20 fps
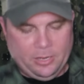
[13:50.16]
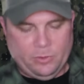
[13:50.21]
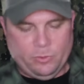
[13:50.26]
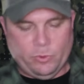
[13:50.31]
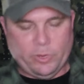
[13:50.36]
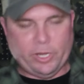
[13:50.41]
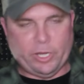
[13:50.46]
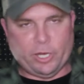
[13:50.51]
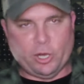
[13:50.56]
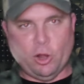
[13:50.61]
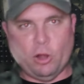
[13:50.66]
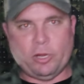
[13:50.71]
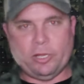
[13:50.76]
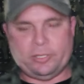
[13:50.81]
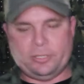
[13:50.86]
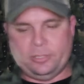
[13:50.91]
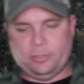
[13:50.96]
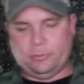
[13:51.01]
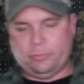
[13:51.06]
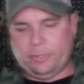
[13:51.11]
we're gonna cock
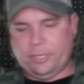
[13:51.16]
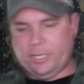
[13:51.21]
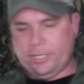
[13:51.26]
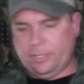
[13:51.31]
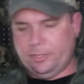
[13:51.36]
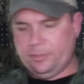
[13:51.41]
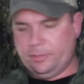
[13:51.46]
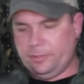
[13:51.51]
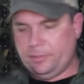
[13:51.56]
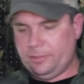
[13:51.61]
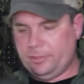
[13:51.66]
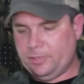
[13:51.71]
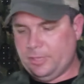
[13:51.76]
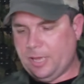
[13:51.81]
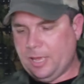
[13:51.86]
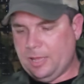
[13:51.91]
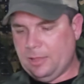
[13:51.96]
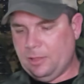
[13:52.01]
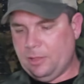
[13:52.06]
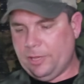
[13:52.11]
it to the rear
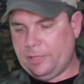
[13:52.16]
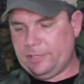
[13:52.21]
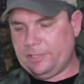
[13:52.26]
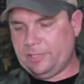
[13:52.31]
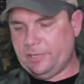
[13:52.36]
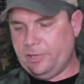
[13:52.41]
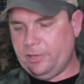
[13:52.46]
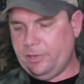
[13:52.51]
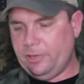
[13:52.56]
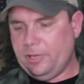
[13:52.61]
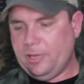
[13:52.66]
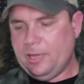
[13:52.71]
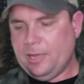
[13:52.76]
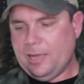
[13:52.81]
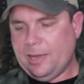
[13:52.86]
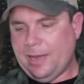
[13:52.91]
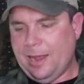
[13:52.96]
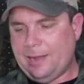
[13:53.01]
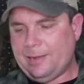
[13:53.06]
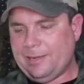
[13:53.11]
like so,
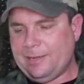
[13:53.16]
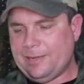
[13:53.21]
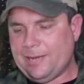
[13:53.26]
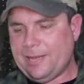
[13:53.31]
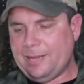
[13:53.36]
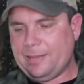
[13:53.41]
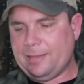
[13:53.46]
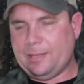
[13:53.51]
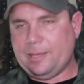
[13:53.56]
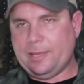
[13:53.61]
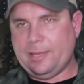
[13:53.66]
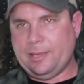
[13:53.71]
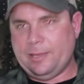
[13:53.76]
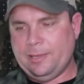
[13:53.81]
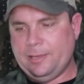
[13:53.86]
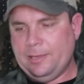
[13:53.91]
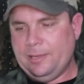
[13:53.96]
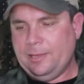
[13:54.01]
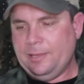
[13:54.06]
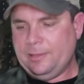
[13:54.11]
and underneath here,
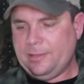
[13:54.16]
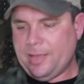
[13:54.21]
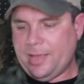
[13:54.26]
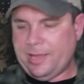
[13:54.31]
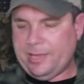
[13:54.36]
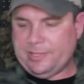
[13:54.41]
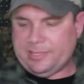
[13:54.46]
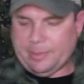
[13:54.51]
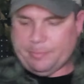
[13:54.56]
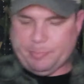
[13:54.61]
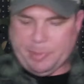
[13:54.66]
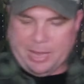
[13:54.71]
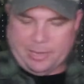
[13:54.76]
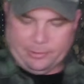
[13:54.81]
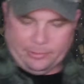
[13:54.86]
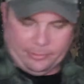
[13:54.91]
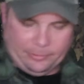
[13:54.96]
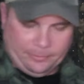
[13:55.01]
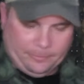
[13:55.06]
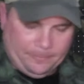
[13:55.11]
there is a
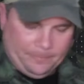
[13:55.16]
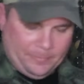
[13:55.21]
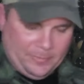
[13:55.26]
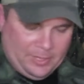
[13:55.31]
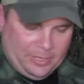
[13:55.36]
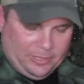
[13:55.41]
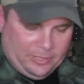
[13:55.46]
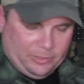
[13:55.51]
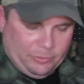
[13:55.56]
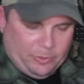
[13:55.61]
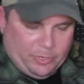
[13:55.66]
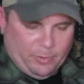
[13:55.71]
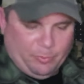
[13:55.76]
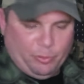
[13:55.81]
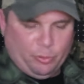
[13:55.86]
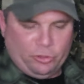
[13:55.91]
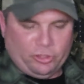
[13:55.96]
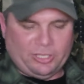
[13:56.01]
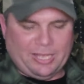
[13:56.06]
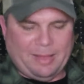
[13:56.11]
button. So we're gonna
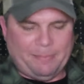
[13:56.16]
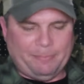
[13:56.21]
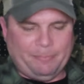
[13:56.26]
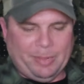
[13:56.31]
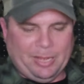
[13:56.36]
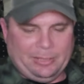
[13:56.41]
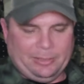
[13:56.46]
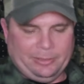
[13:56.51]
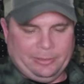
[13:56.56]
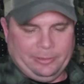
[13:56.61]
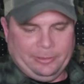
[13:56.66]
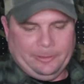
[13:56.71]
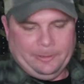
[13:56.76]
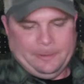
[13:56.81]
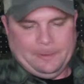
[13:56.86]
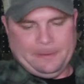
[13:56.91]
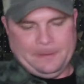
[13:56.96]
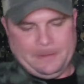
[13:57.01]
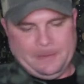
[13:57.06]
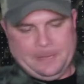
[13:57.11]
push that button.
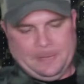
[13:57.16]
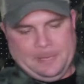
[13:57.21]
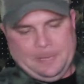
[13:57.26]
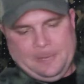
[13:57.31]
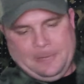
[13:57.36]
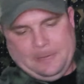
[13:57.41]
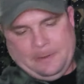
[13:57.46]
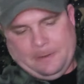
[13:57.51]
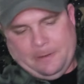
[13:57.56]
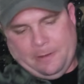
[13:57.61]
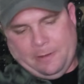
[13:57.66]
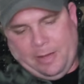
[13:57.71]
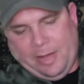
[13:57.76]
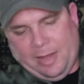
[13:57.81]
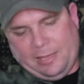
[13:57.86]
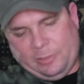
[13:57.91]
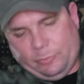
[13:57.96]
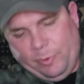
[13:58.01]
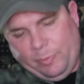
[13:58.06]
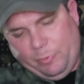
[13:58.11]
All right, and
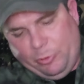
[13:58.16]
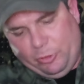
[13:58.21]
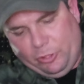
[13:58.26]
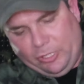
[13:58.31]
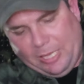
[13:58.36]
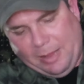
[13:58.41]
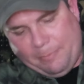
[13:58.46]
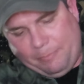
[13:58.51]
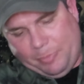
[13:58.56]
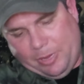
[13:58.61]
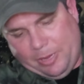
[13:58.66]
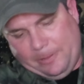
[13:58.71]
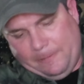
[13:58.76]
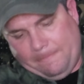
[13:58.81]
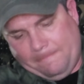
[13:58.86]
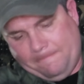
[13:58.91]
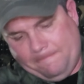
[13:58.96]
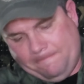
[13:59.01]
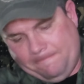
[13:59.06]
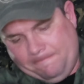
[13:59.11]
as we push that
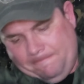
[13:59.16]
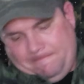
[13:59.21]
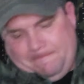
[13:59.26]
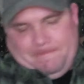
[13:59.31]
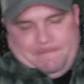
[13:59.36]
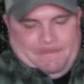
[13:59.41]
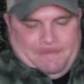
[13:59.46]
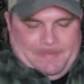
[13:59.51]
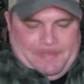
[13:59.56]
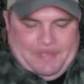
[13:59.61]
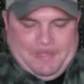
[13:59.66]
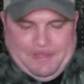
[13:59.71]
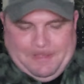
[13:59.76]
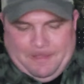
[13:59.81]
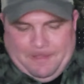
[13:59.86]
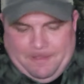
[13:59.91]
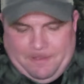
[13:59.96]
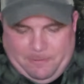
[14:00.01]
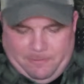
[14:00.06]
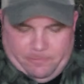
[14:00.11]
button,
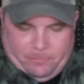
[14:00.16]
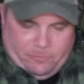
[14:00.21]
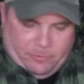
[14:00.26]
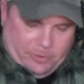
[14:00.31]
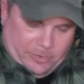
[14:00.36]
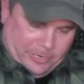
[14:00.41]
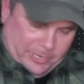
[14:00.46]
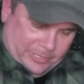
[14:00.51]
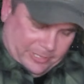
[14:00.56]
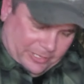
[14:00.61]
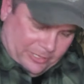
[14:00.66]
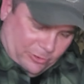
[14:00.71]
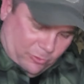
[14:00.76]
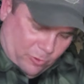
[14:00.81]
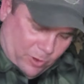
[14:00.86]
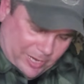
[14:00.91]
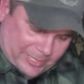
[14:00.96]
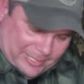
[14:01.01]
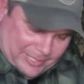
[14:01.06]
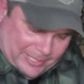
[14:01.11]
it's
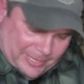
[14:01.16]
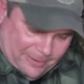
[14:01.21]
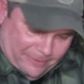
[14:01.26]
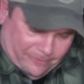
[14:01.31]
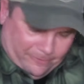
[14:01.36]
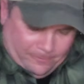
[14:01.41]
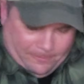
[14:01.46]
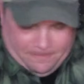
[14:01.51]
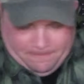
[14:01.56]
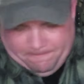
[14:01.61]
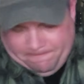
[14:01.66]
quite stiff.